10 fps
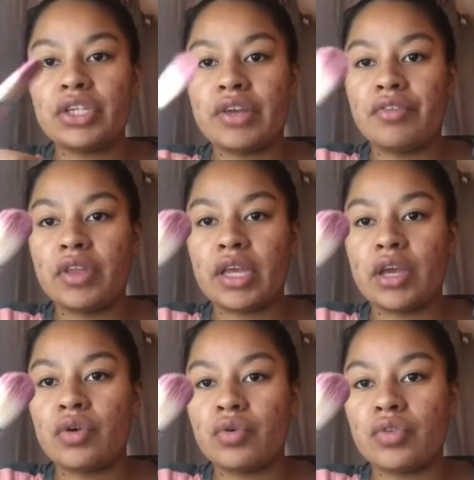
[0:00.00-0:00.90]
I feel like
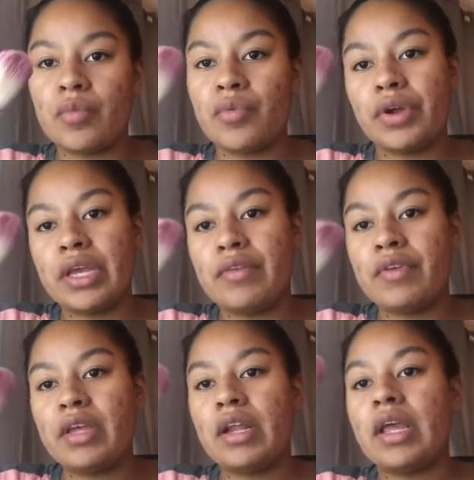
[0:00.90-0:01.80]
it goes on more
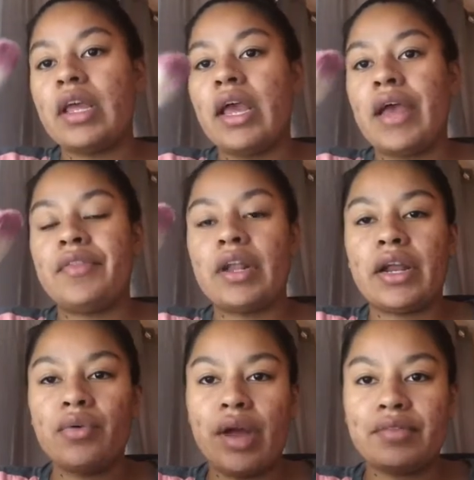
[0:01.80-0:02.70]
even, and then I
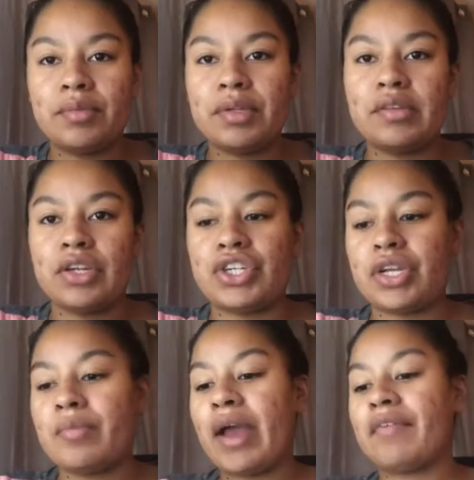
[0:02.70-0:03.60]
don't have to be
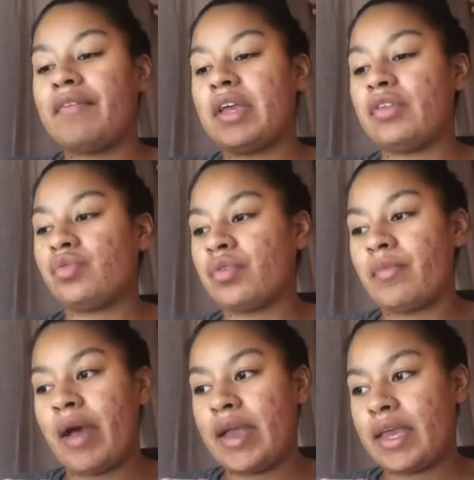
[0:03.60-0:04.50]
touching my face with
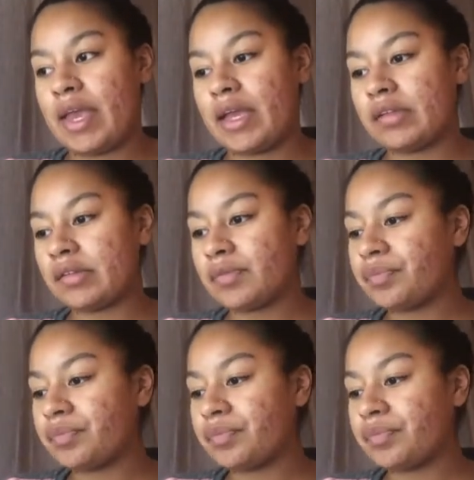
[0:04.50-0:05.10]
my hands.